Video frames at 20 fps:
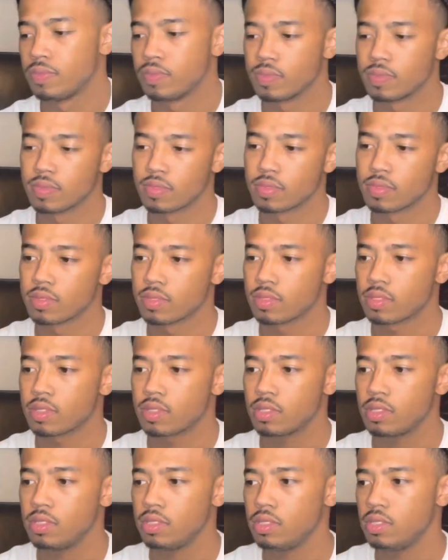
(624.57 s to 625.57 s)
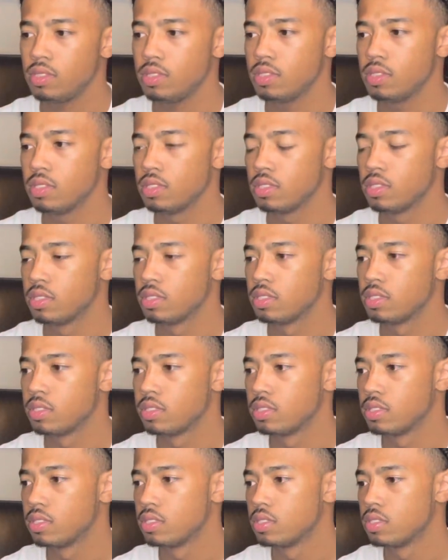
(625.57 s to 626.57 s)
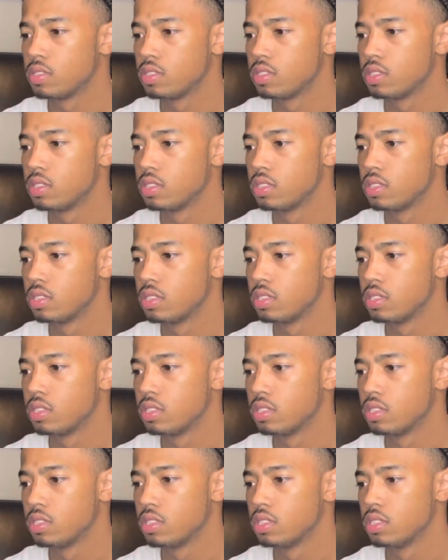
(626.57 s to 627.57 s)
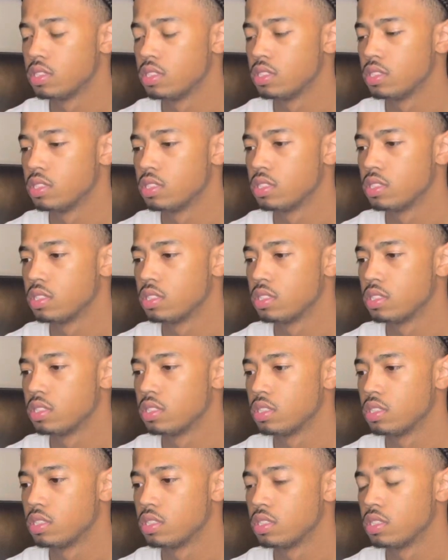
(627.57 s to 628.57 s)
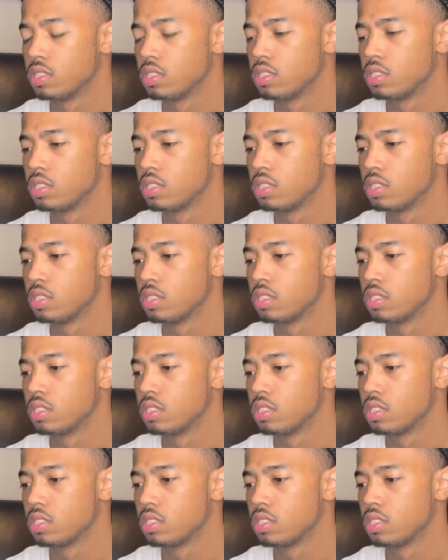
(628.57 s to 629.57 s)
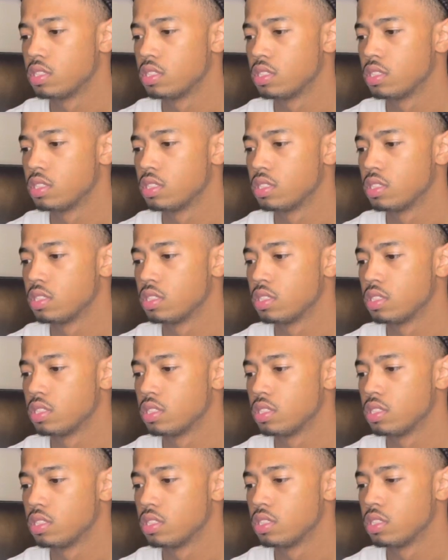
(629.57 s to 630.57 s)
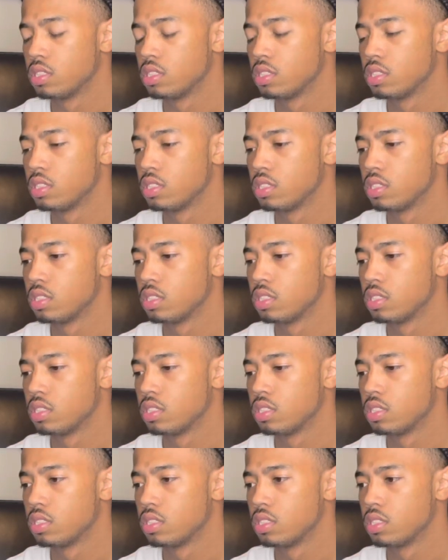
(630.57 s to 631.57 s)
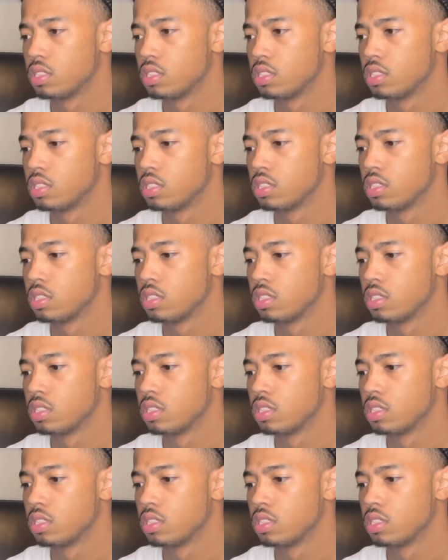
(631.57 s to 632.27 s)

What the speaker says: [no speech]